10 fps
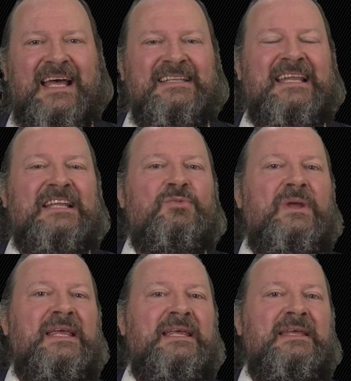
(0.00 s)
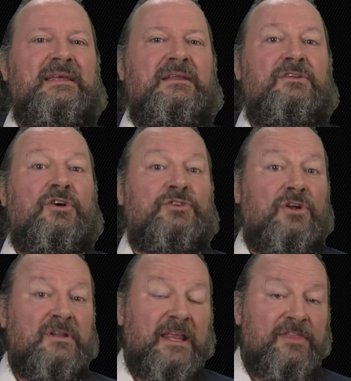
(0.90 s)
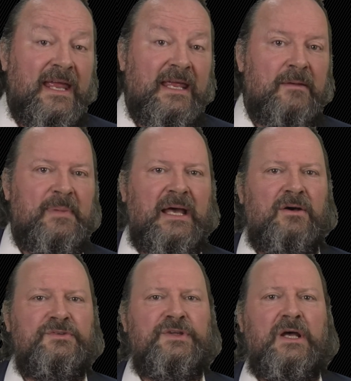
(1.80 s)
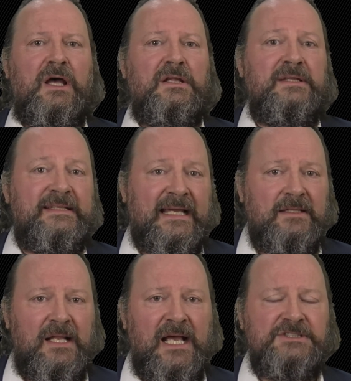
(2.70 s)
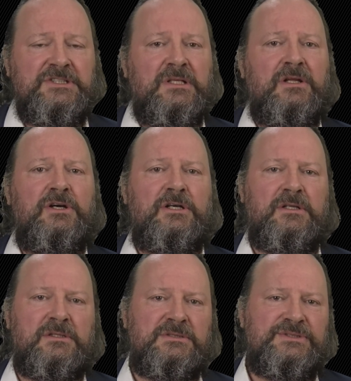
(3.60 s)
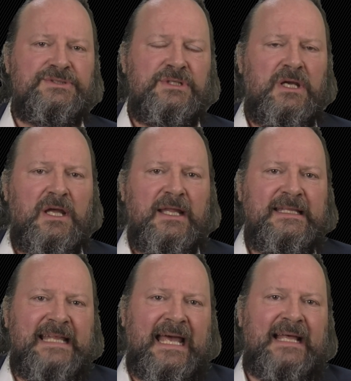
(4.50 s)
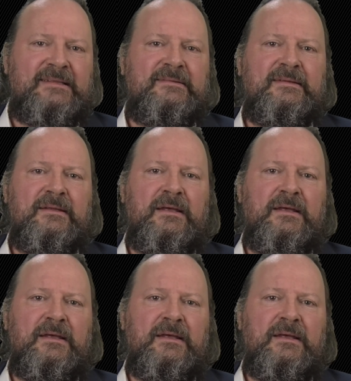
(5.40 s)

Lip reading: that we not only think about the technological hurdles that